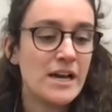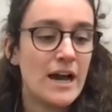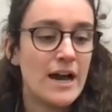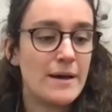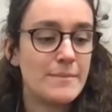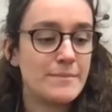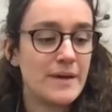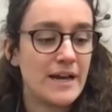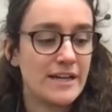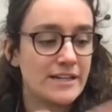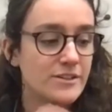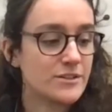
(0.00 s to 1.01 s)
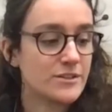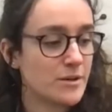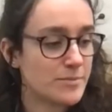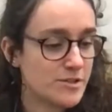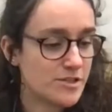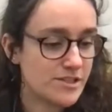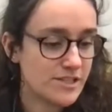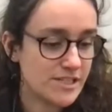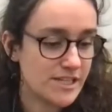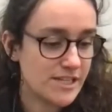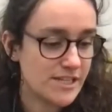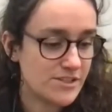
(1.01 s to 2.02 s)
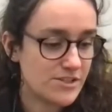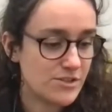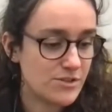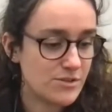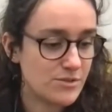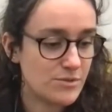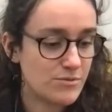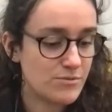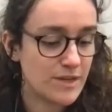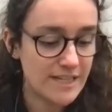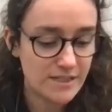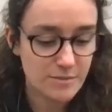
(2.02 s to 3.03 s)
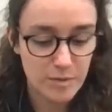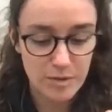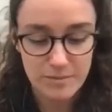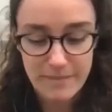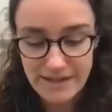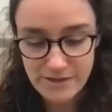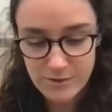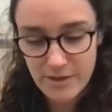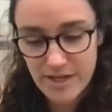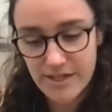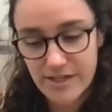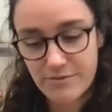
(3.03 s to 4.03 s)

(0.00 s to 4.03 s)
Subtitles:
And I got the opportunity to really explore metalwork,